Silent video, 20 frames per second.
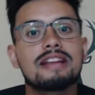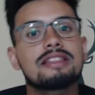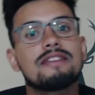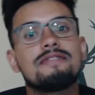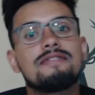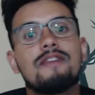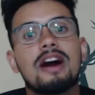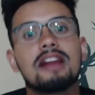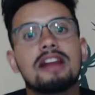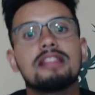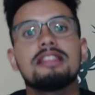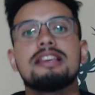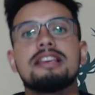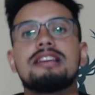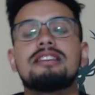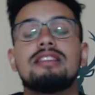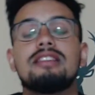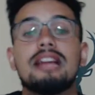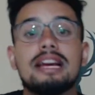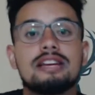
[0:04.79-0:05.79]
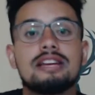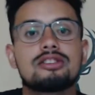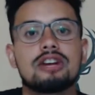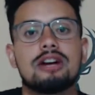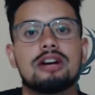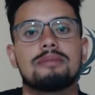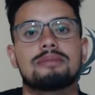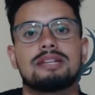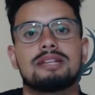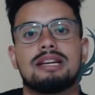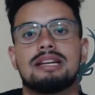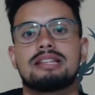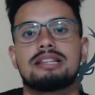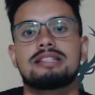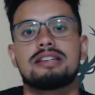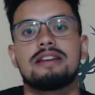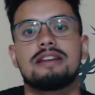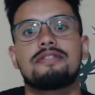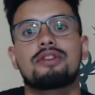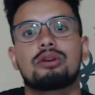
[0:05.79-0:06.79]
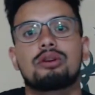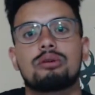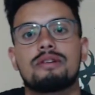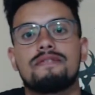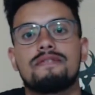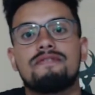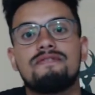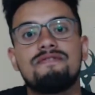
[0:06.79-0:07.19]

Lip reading: that finally Klay Thompson and Steph Curry